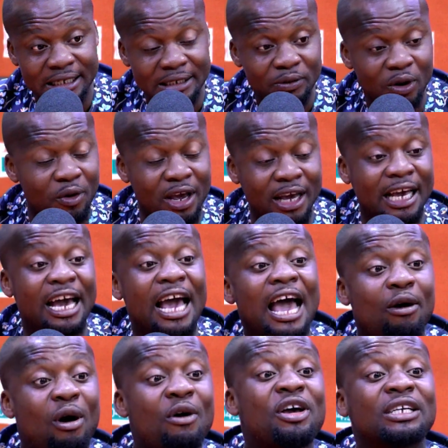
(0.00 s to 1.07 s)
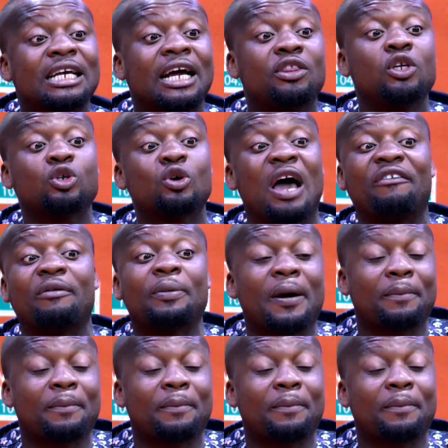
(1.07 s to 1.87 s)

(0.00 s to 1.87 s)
o ye ye o we second school papa